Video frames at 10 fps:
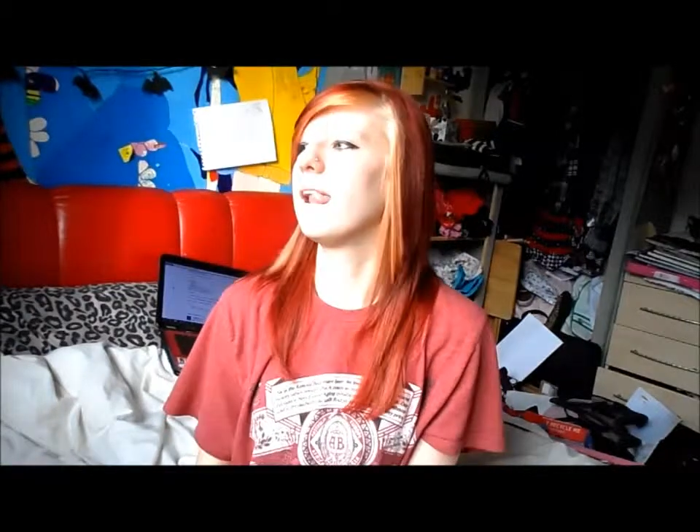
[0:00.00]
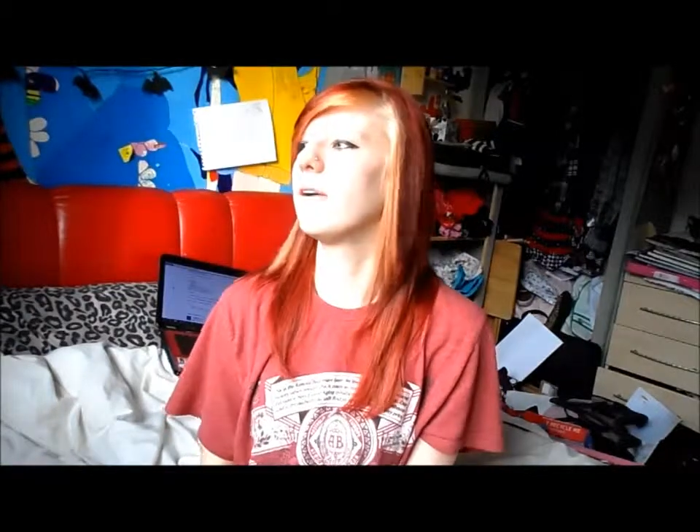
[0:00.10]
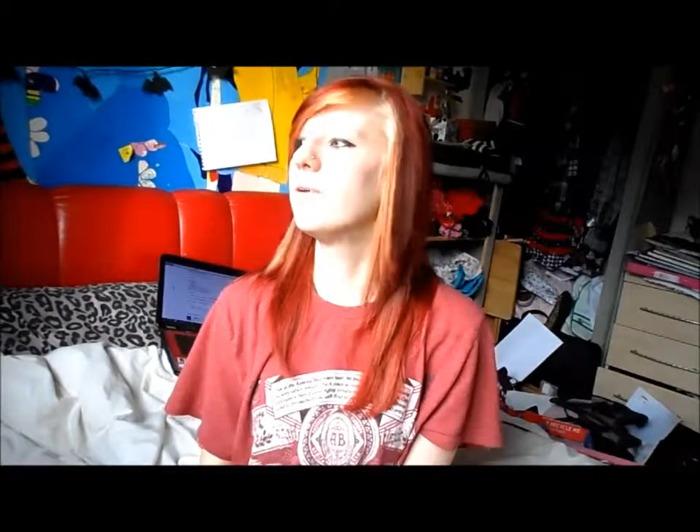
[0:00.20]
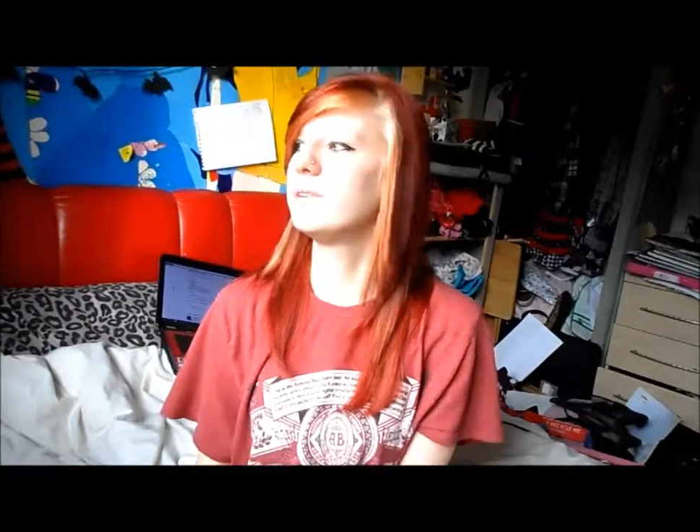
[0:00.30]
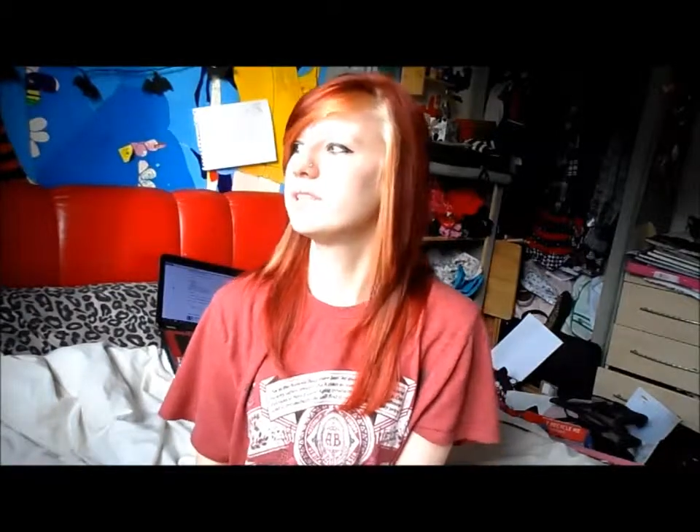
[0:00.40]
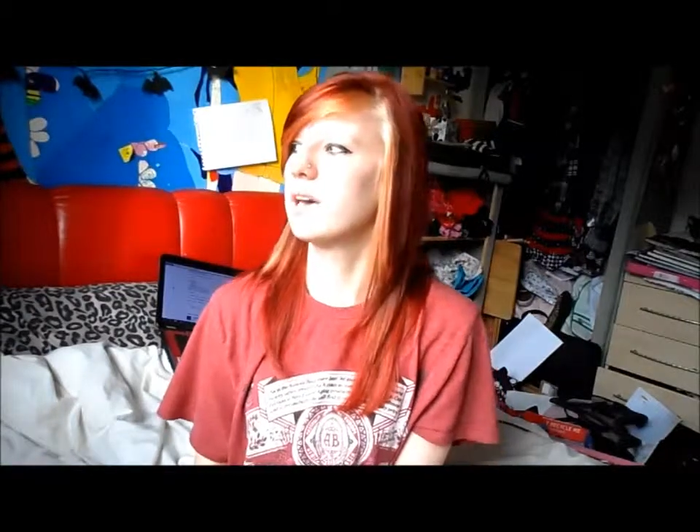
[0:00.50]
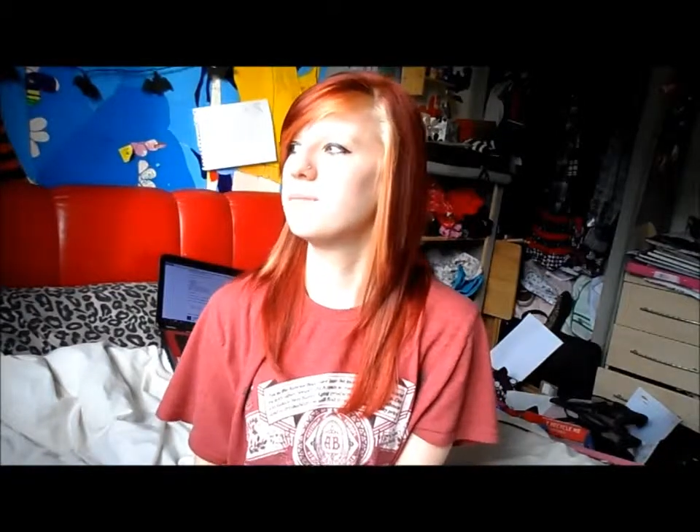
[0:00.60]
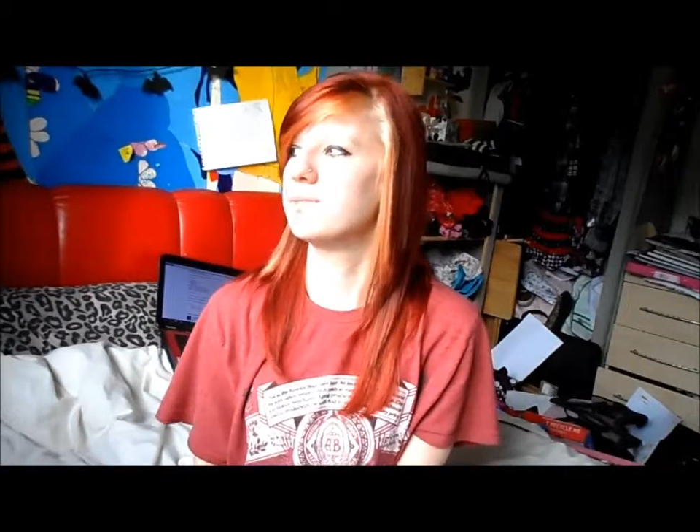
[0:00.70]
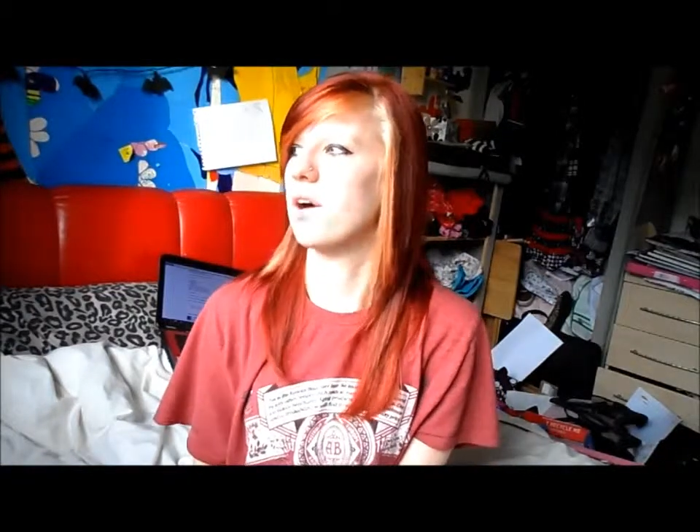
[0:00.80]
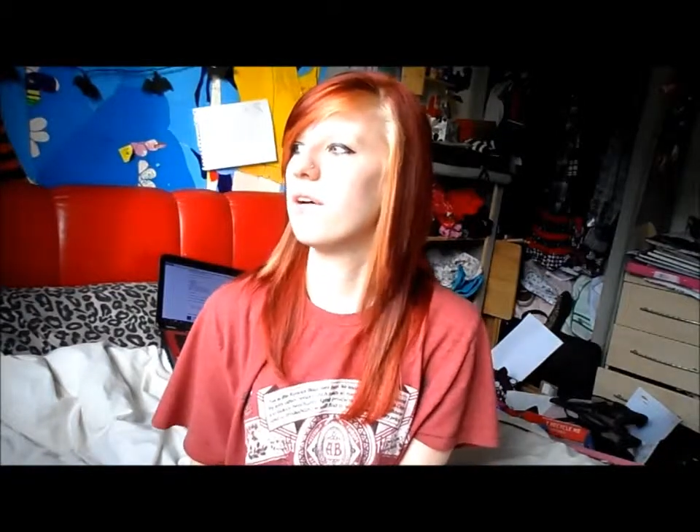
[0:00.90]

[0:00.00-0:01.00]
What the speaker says: it always comes